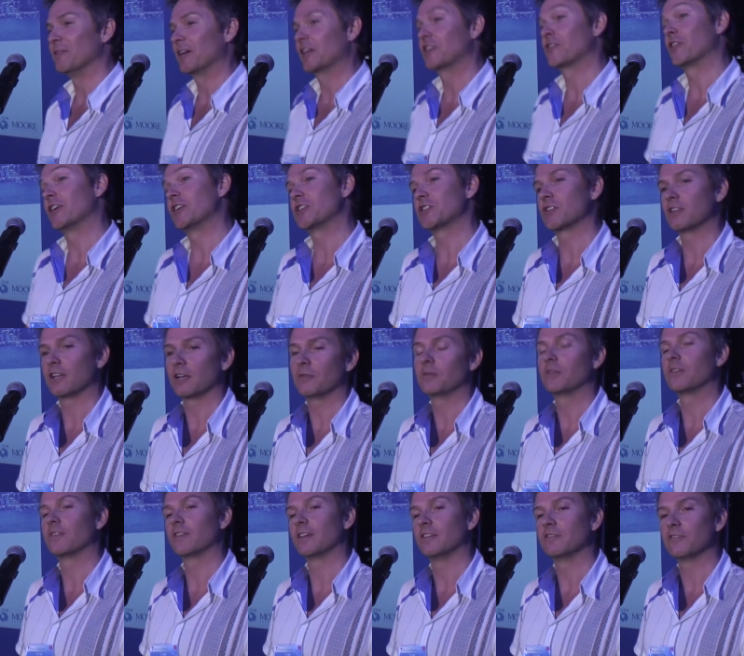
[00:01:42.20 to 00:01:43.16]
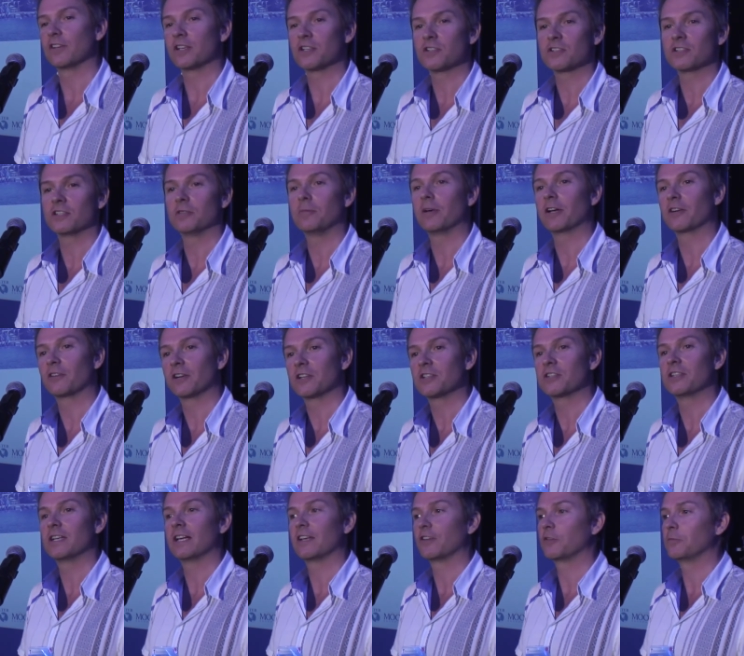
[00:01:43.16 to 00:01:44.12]
the migration, I won't say invasion, the
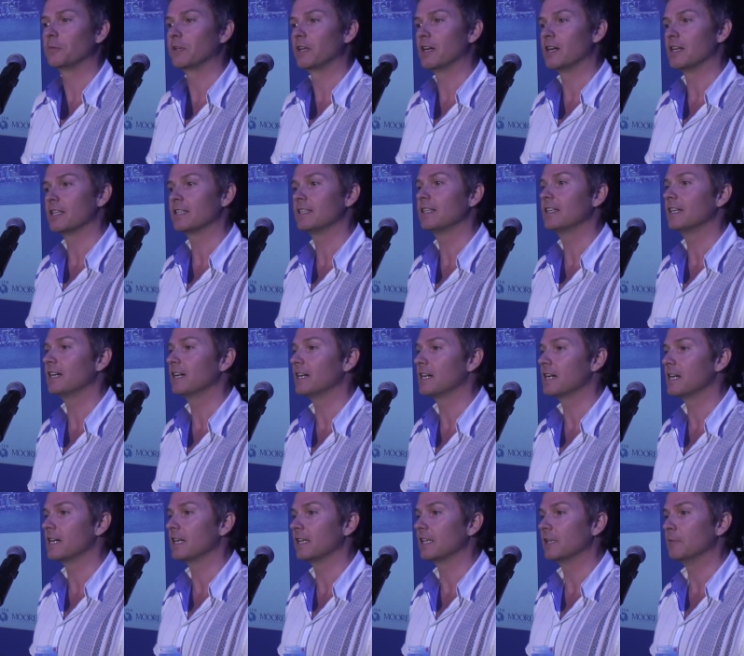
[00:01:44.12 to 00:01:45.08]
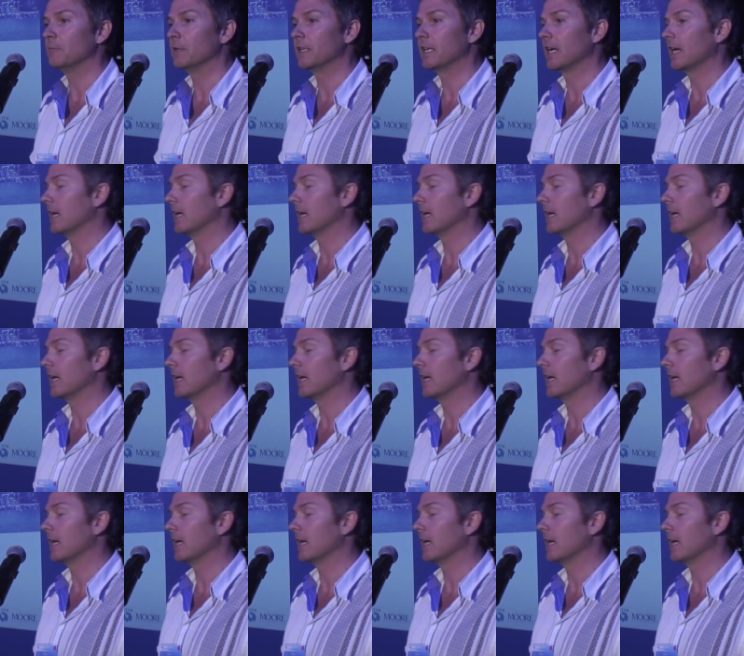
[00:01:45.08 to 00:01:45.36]
migration has begun. Uh, it